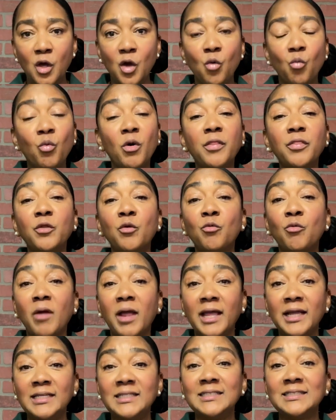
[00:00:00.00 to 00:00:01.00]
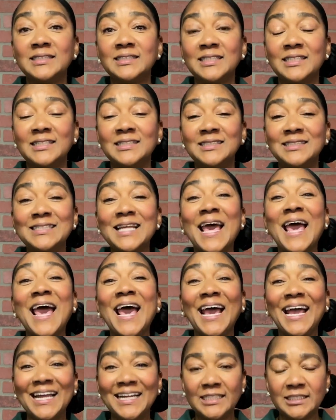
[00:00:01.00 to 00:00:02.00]
when the rain descends,
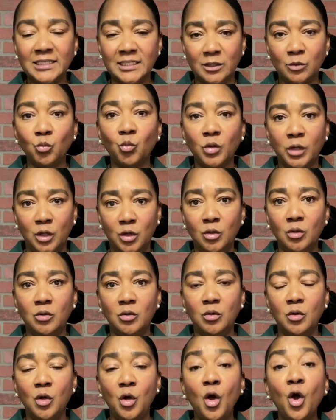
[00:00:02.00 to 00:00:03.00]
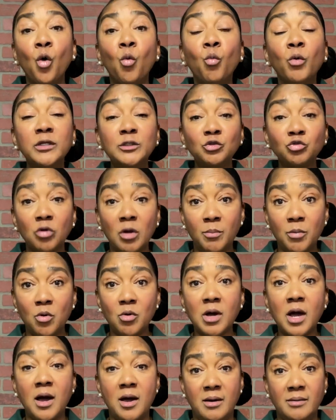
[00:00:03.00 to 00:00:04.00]
and it will, when trouble
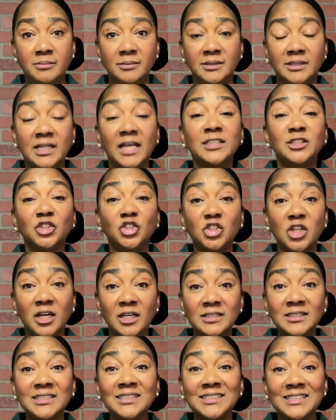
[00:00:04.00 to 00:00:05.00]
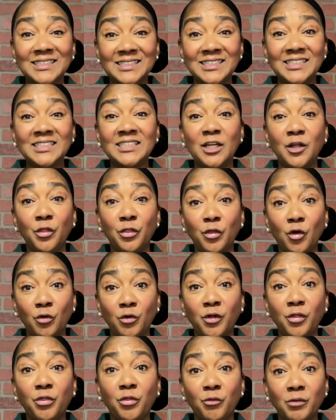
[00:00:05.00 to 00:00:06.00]
comes, as John
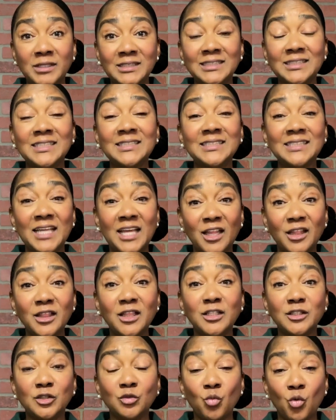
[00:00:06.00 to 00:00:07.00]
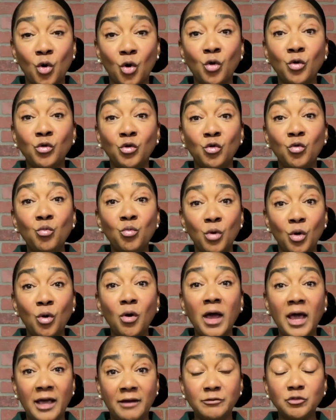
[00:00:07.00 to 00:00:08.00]
16:33 says, in this world you will
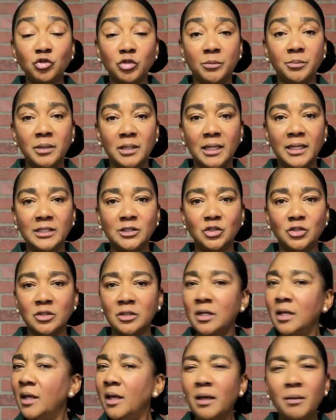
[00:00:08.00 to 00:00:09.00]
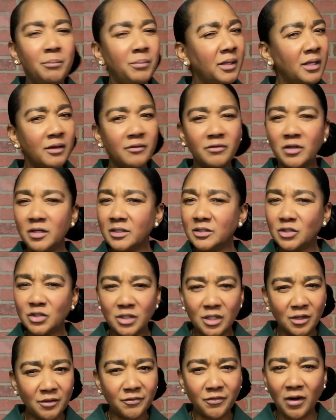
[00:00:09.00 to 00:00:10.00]
have tribulation. Be of good
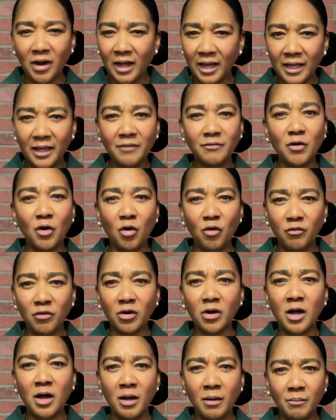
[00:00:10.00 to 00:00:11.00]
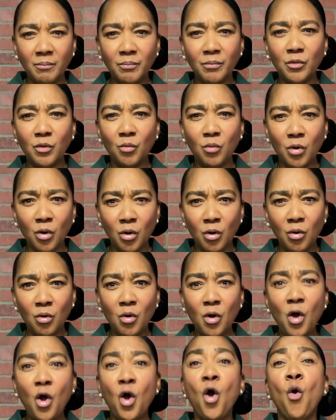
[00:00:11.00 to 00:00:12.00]
cheer, for I have overcome the world.
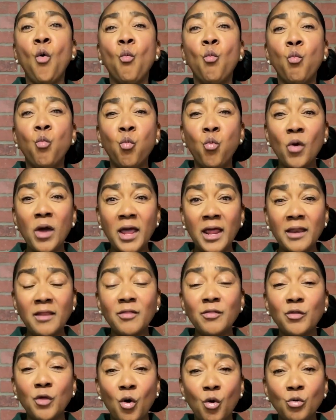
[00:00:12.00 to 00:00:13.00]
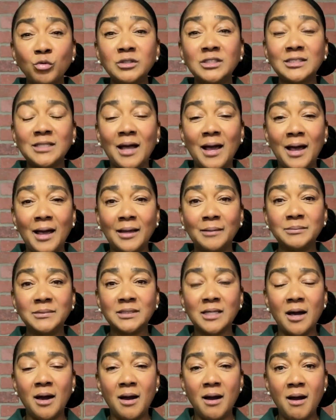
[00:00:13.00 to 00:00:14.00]
When those times
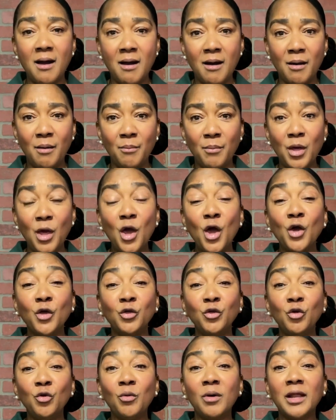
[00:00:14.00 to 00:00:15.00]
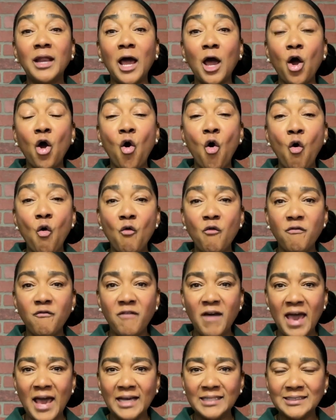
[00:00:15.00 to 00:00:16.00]
come, you and I hold
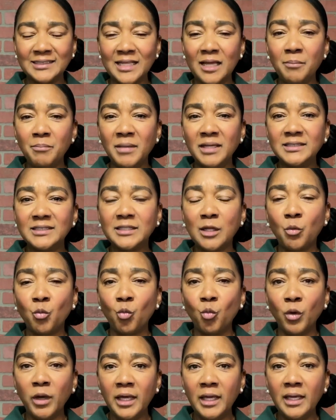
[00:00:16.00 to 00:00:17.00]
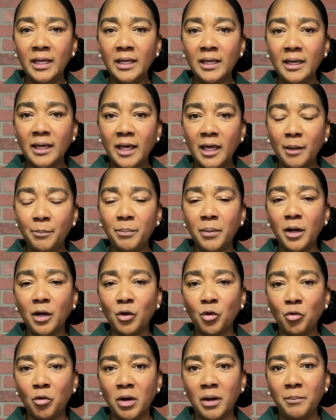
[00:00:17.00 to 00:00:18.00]
fast. It means that we keep a
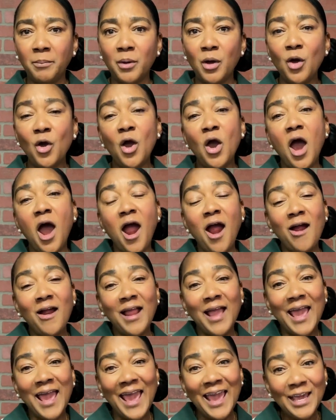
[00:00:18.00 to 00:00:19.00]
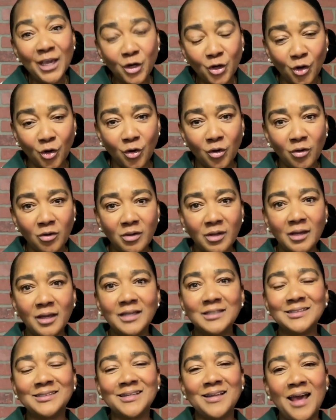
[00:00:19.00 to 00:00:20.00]
grip. Our anchor
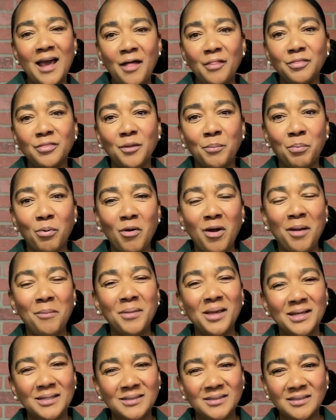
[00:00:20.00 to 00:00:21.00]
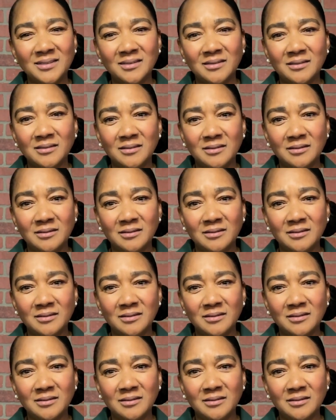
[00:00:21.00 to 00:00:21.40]
is not the promise.